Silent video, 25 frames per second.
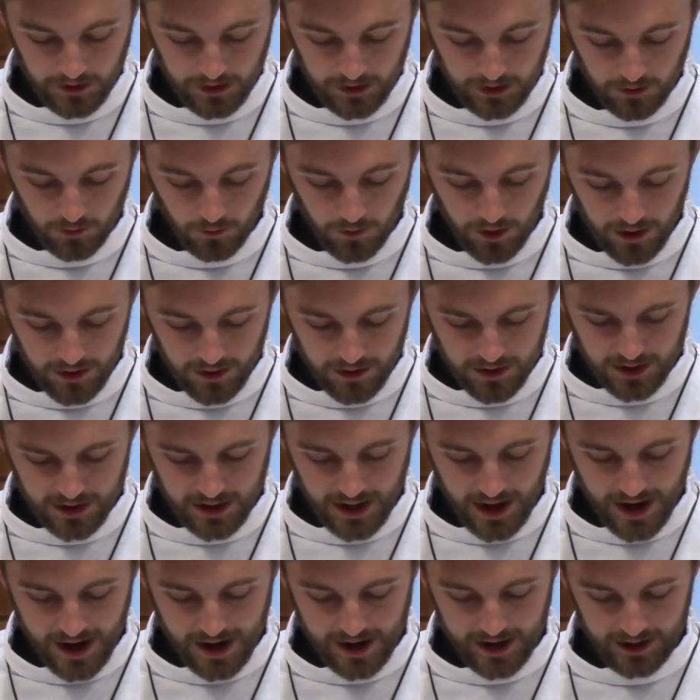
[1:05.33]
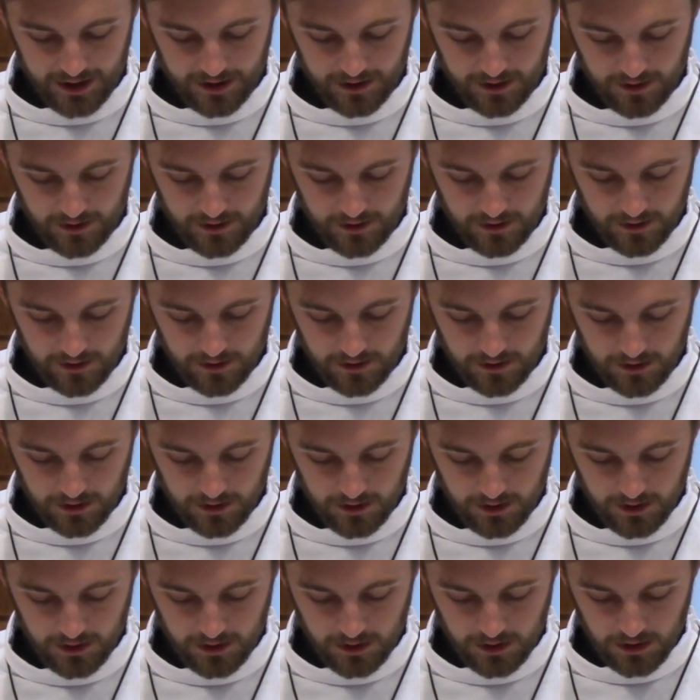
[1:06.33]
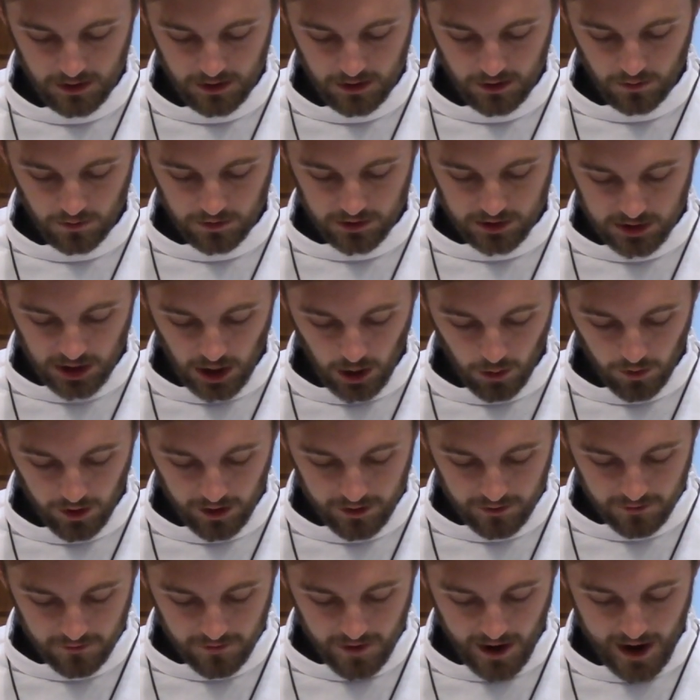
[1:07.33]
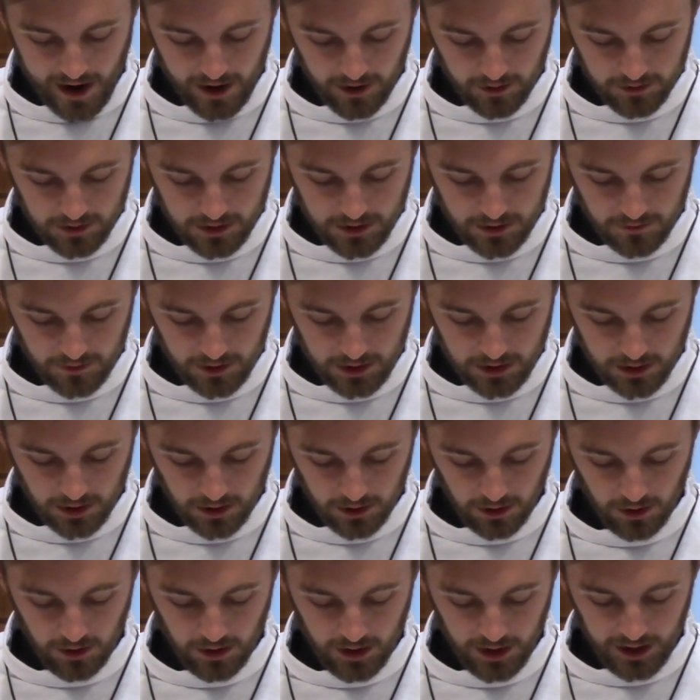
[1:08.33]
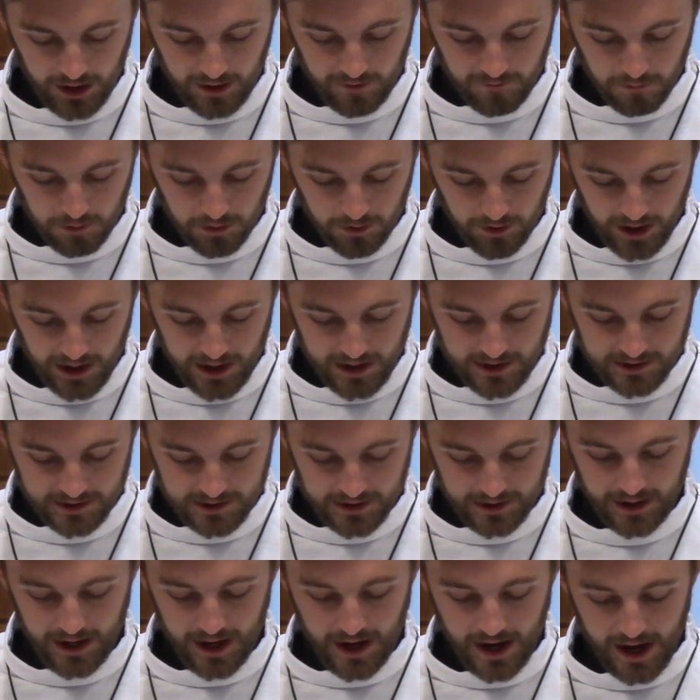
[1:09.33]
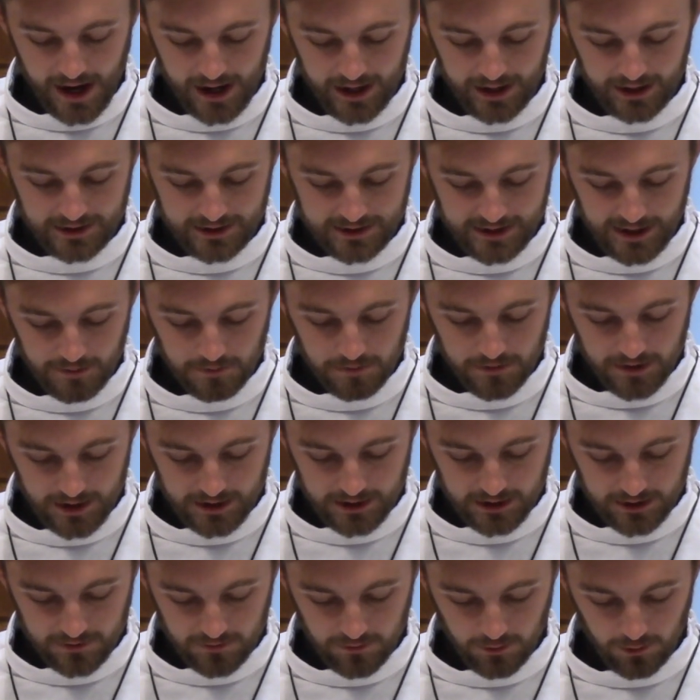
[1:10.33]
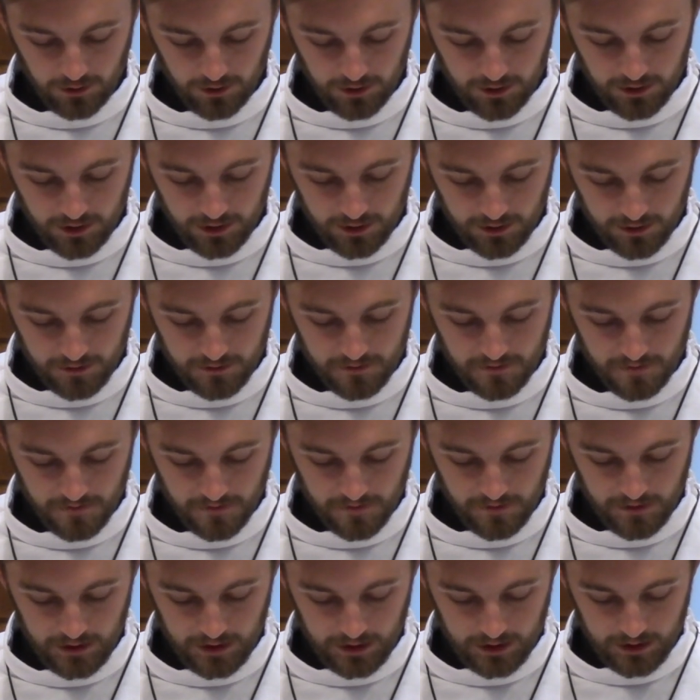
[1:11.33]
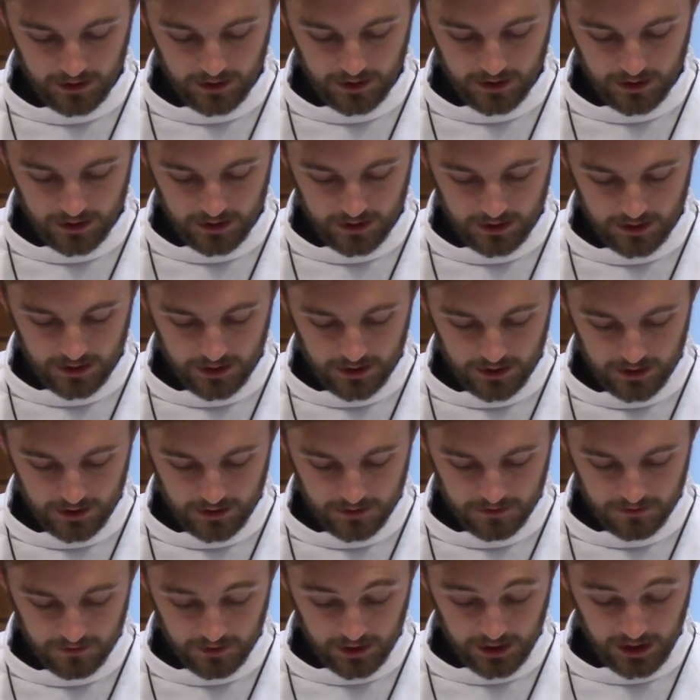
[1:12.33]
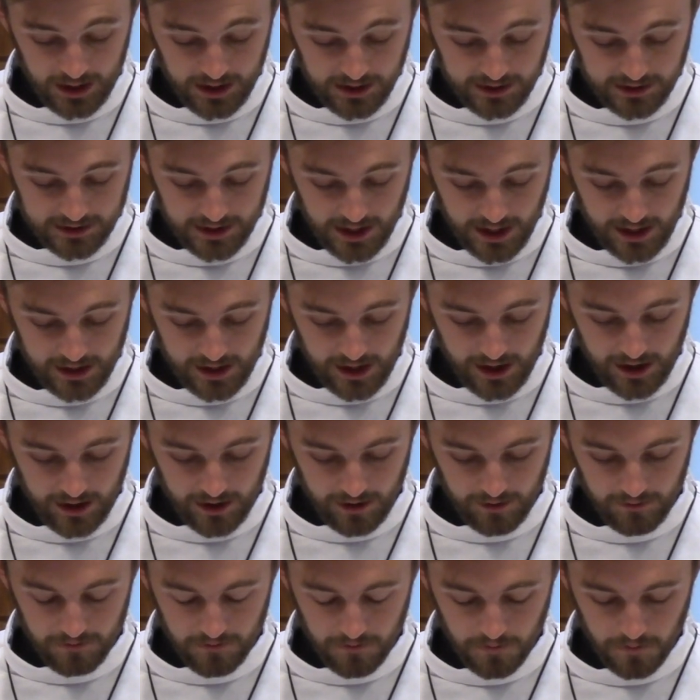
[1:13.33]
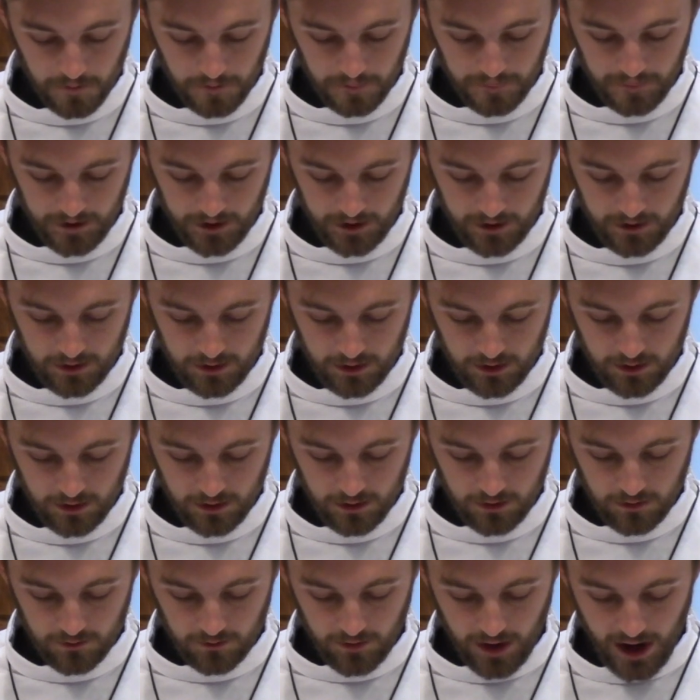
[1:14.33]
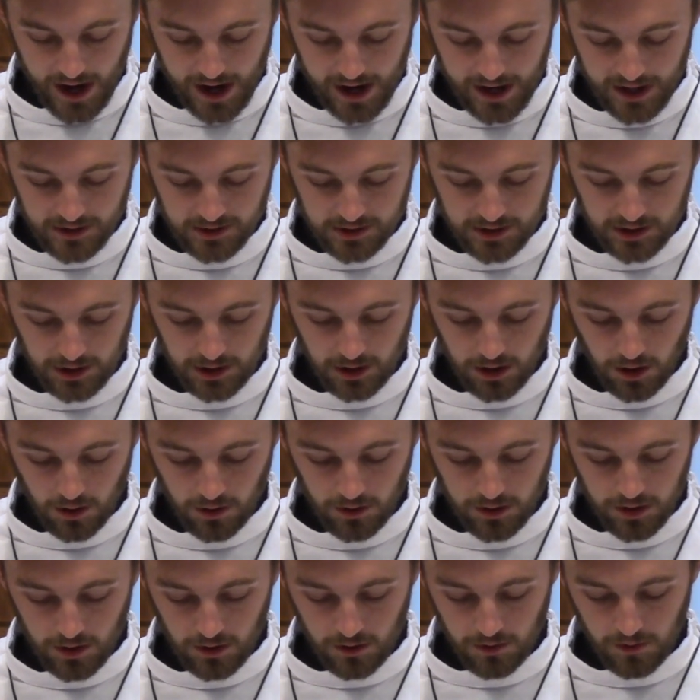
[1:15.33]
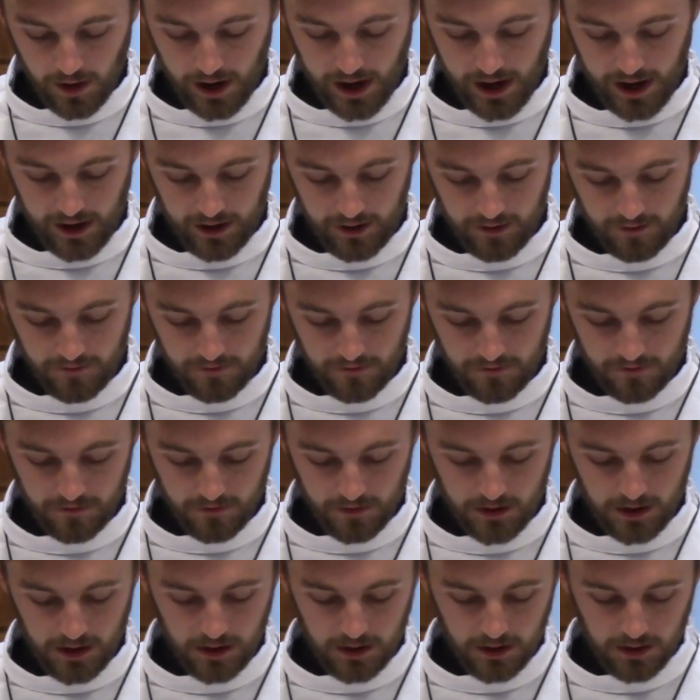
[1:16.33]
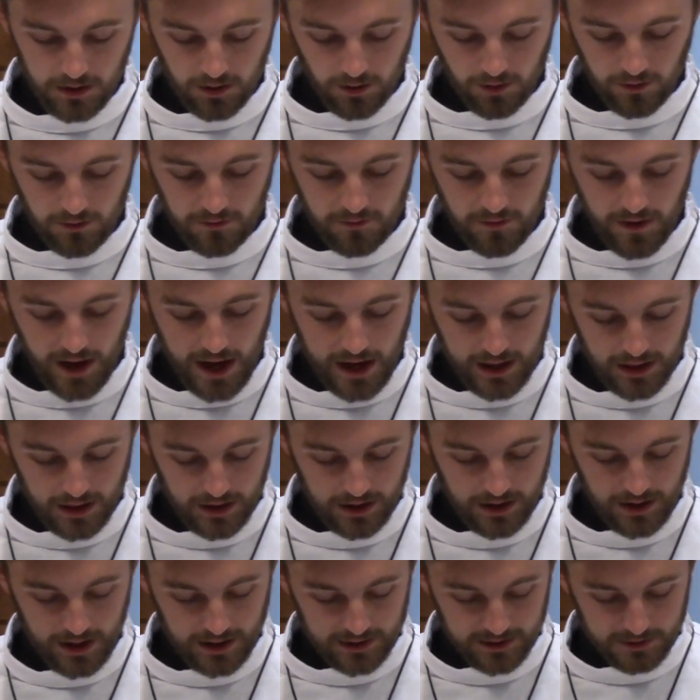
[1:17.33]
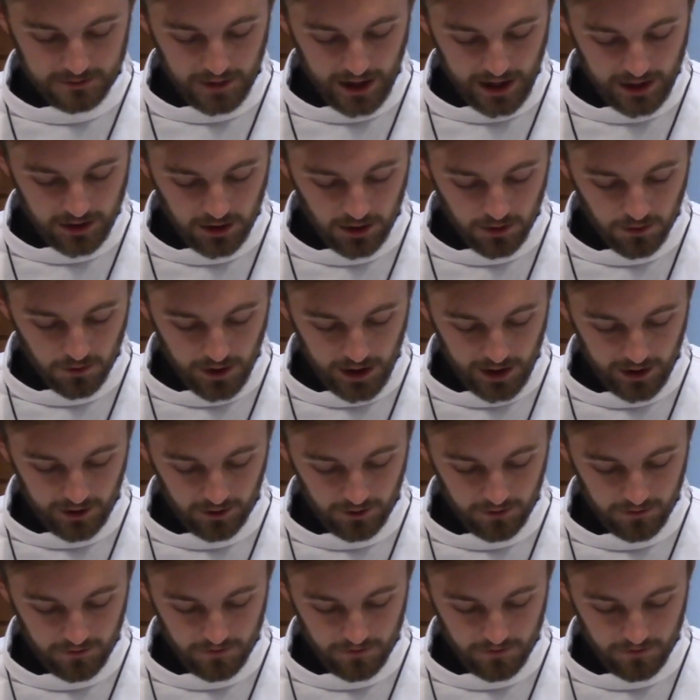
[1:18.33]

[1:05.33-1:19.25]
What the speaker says: Where are the 9? Was no one found to return and give praise to God except this foreigner?" And he said to him, "Rise and go your way. Your faith has made you well."